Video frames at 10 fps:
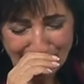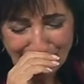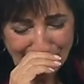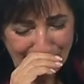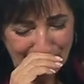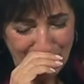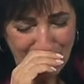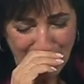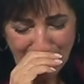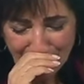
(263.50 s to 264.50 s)

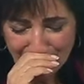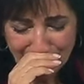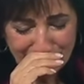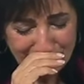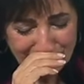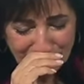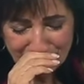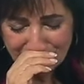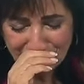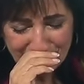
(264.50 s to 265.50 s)

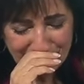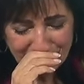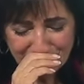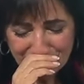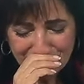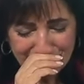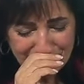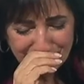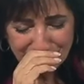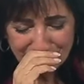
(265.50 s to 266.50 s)

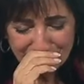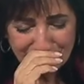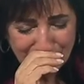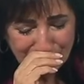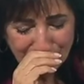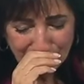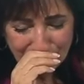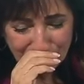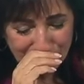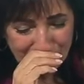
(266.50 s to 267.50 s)

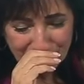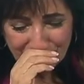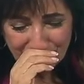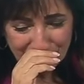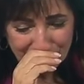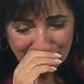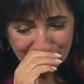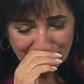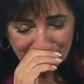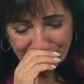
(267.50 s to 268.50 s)

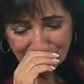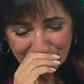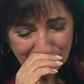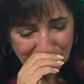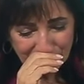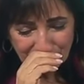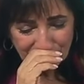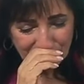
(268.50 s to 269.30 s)
Nothing is said.